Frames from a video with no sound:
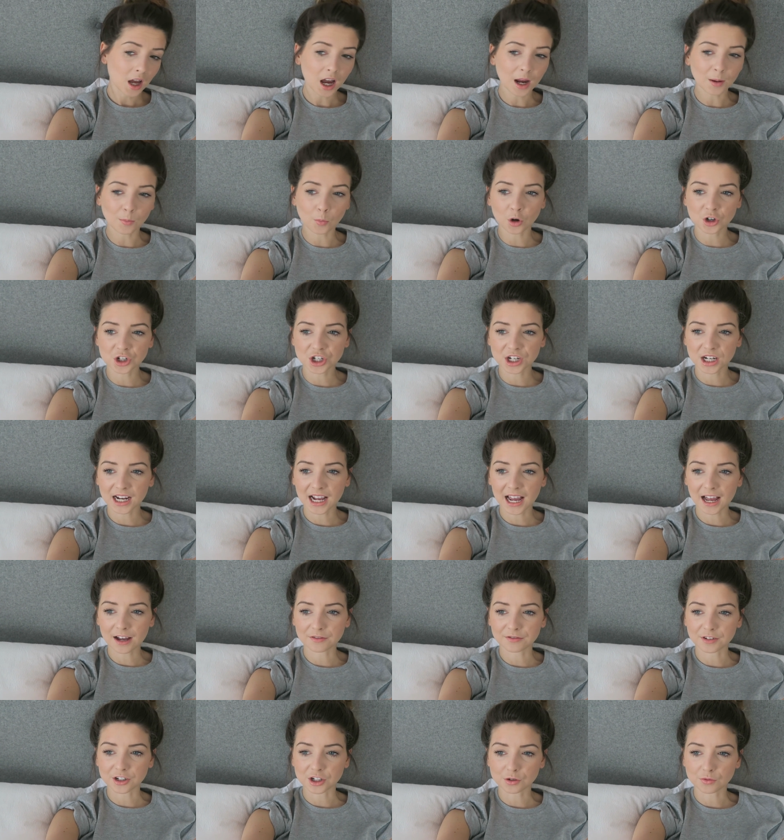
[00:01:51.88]
I'm watching
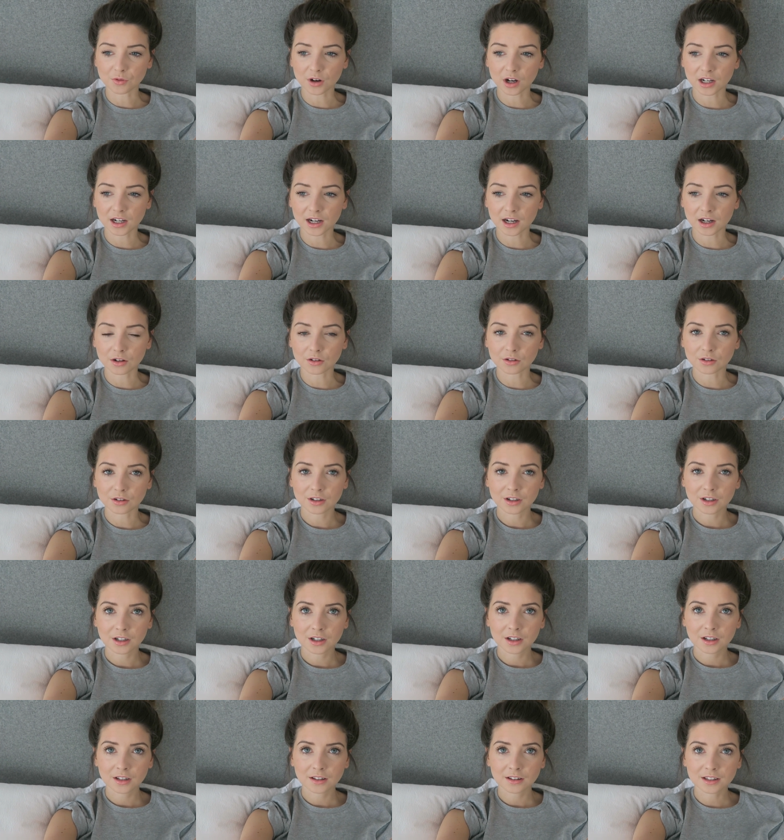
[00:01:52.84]
Catfish right now.
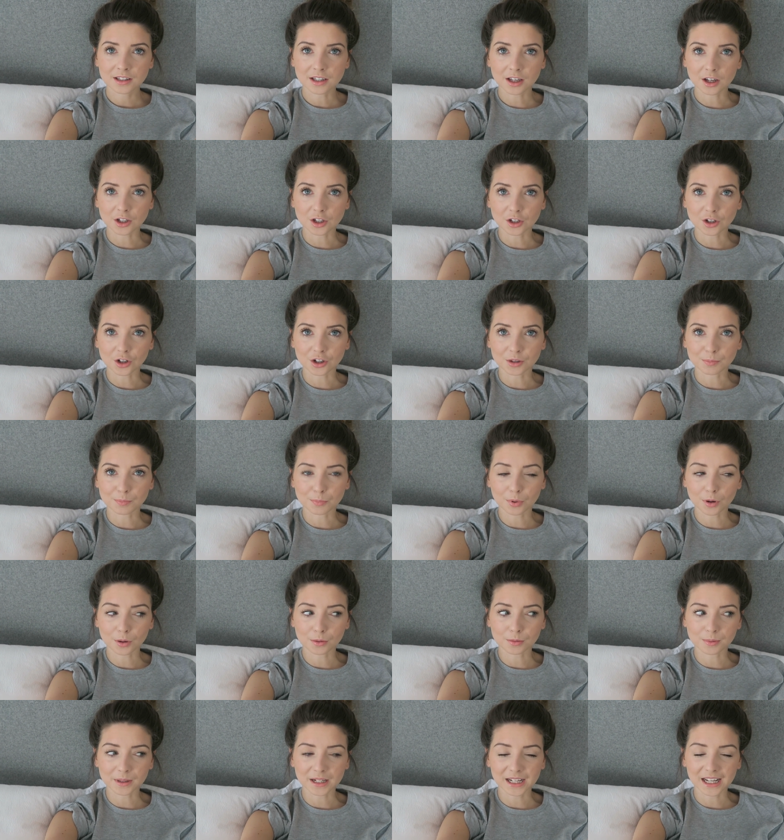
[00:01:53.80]
So you could
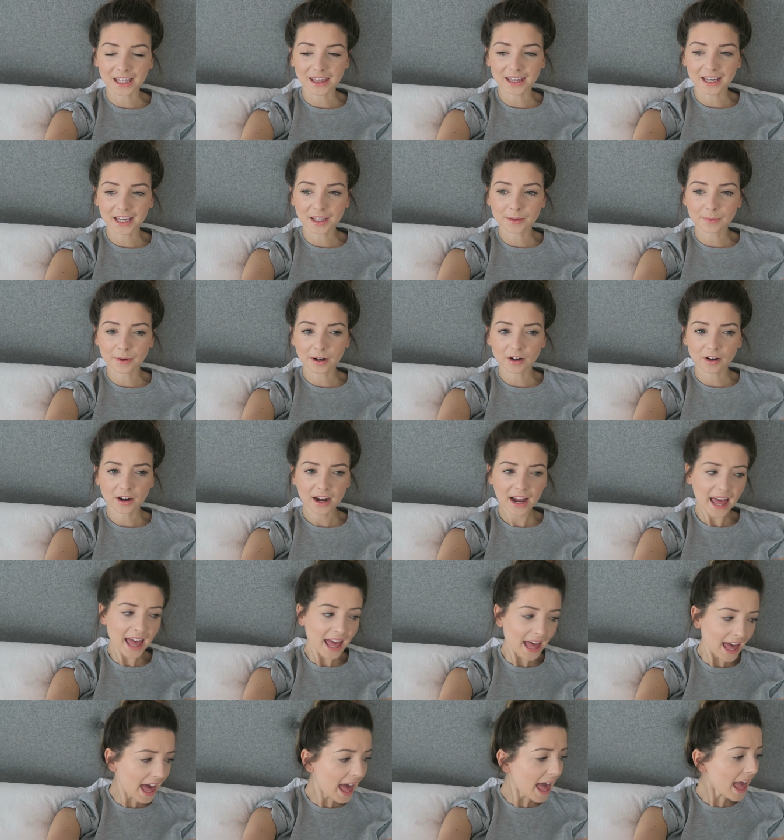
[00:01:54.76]
probably hear that in the background.
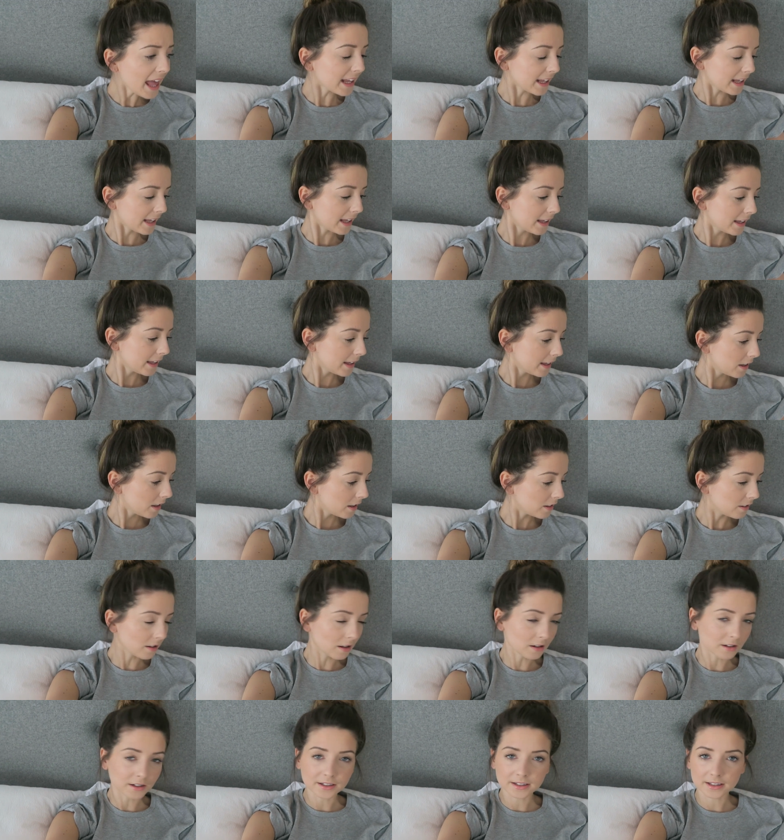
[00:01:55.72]
Eh, hey!
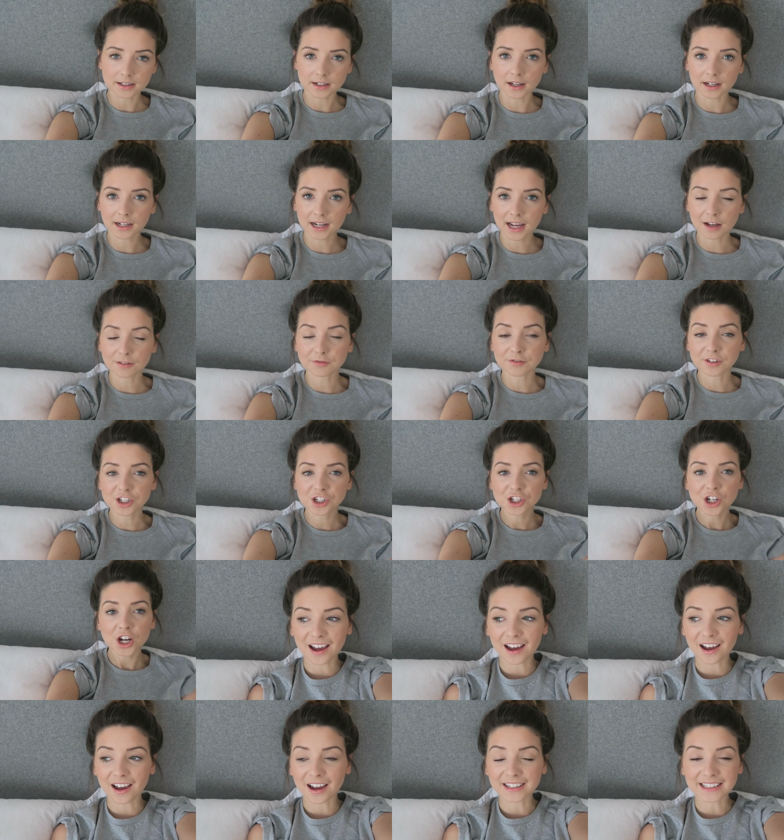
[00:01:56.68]
Nala doesn't like
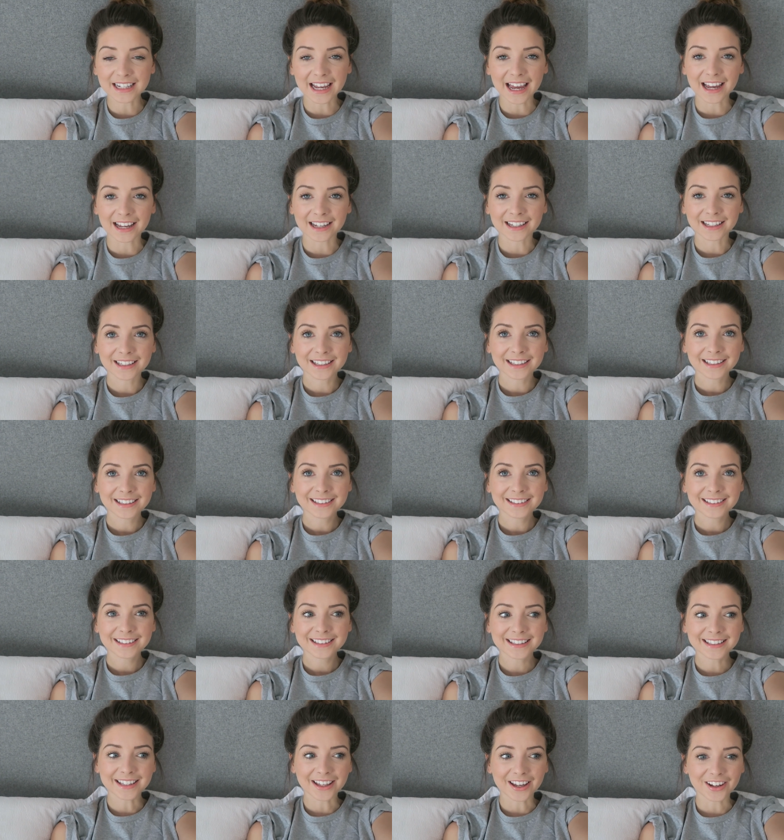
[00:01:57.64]
Catfish. Uh, yeah.
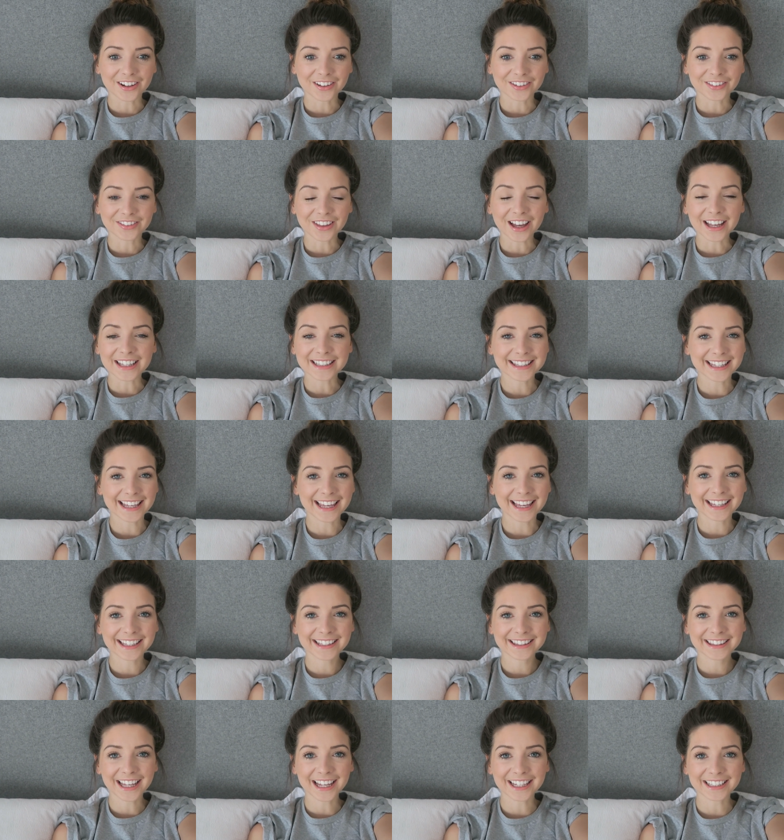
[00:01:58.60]
So that's
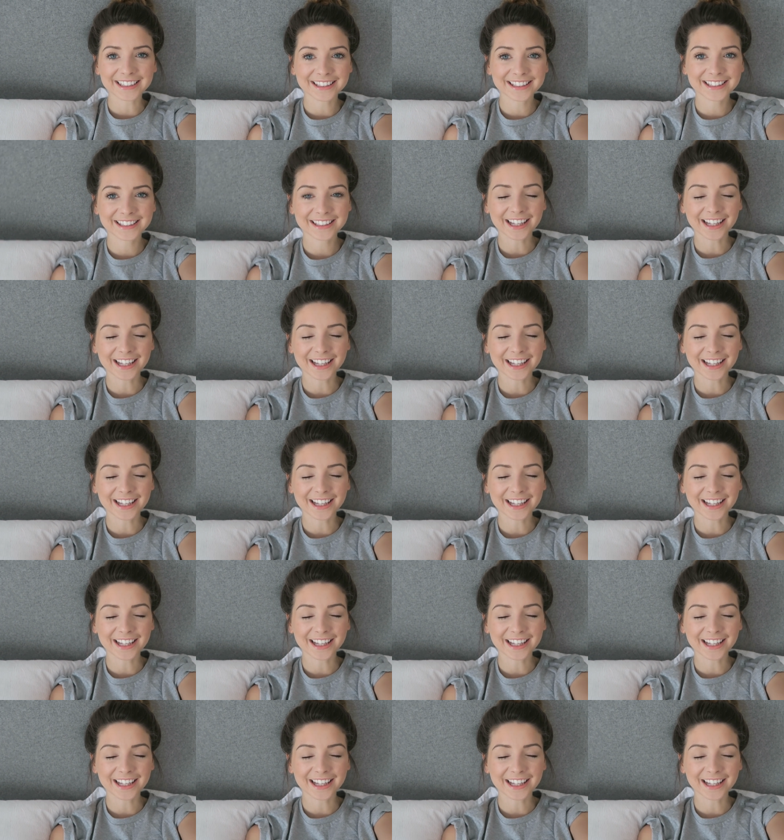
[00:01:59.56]
it. That's,